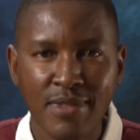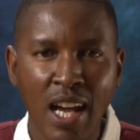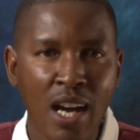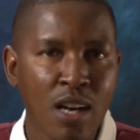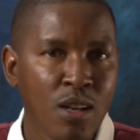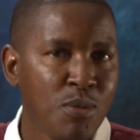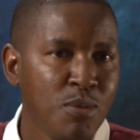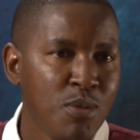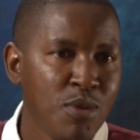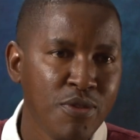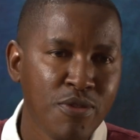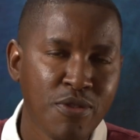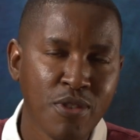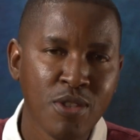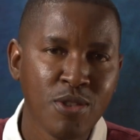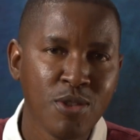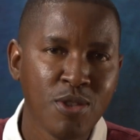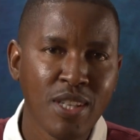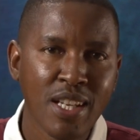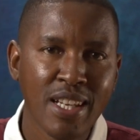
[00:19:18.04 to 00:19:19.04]
I'll move
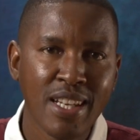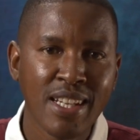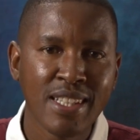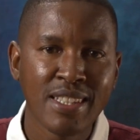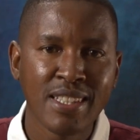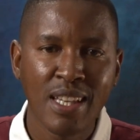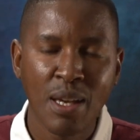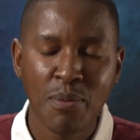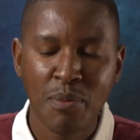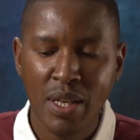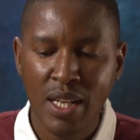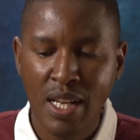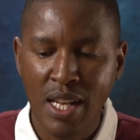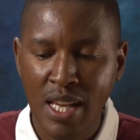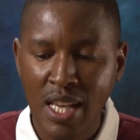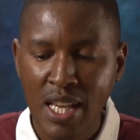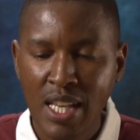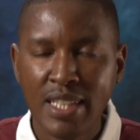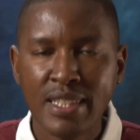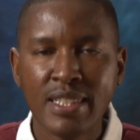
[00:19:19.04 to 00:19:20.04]
on to the next camera.
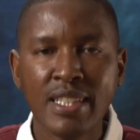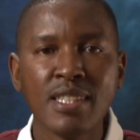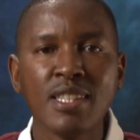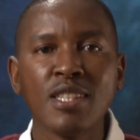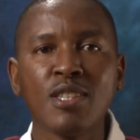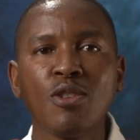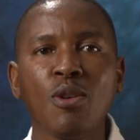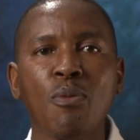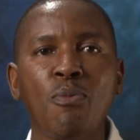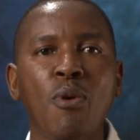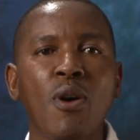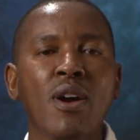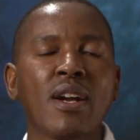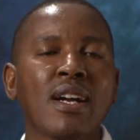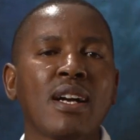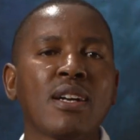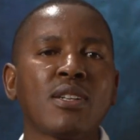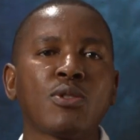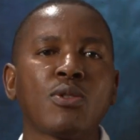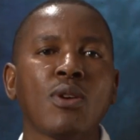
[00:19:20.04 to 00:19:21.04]
This is your boy
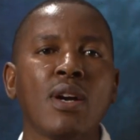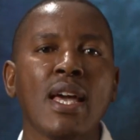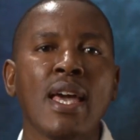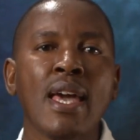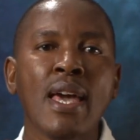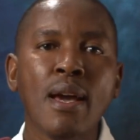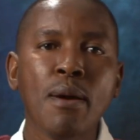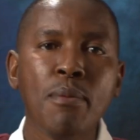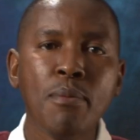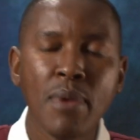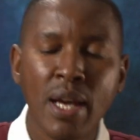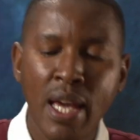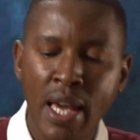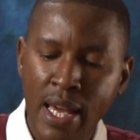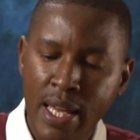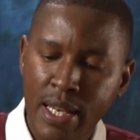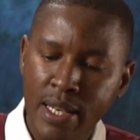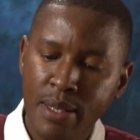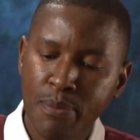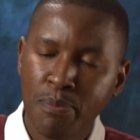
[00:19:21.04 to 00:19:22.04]
Kagiso M,
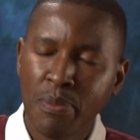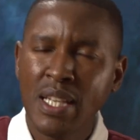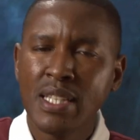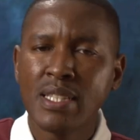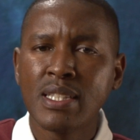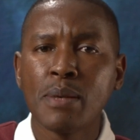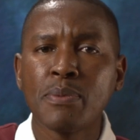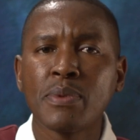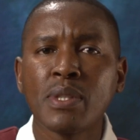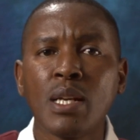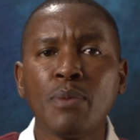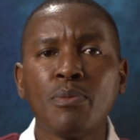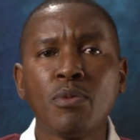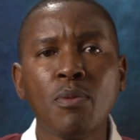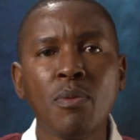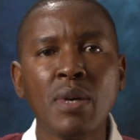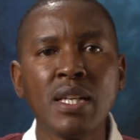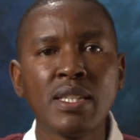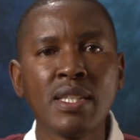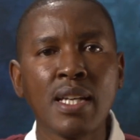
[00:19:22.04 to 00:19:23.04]
and please subscribe to
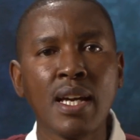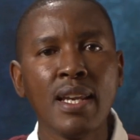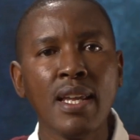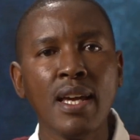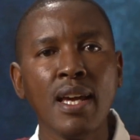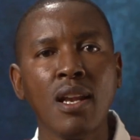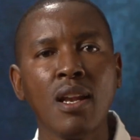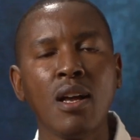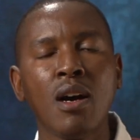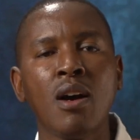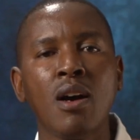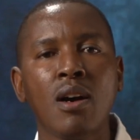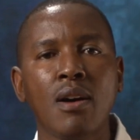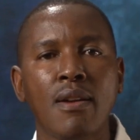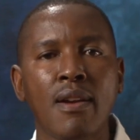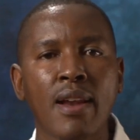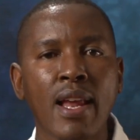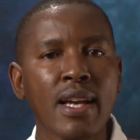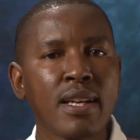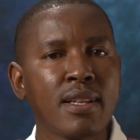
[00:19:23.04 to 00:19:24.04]
my channel or
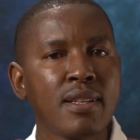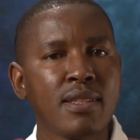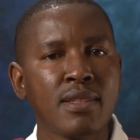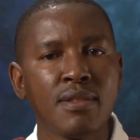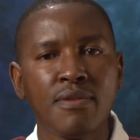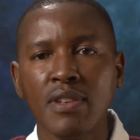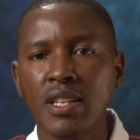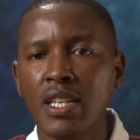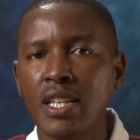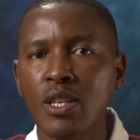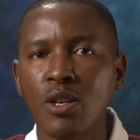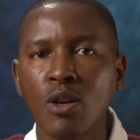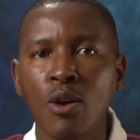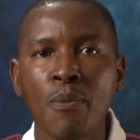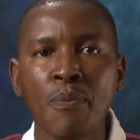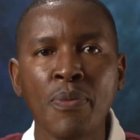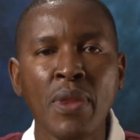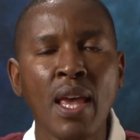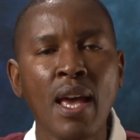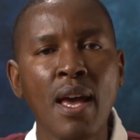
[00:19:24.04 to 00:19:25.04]
like this
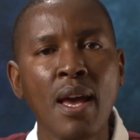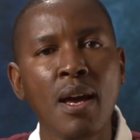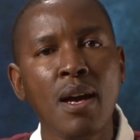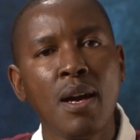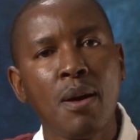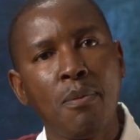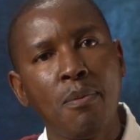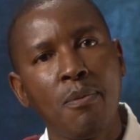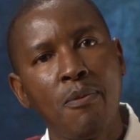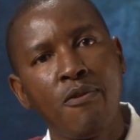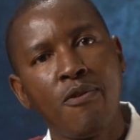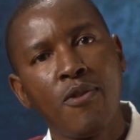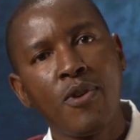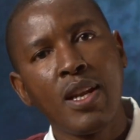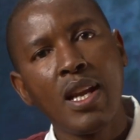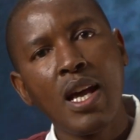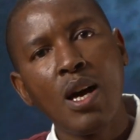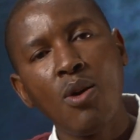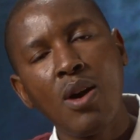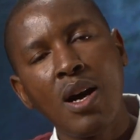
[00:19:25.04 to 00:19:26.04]
video. For
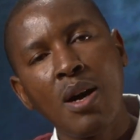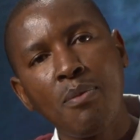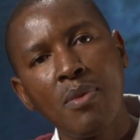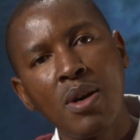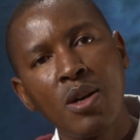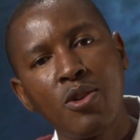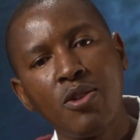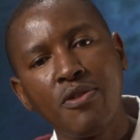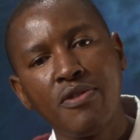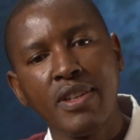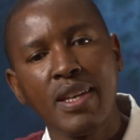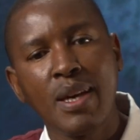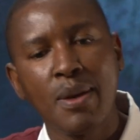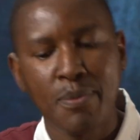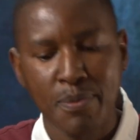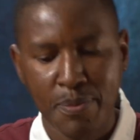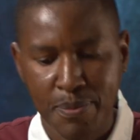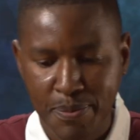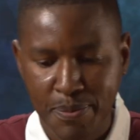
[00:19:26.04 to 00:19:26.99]
now, I'm out of here.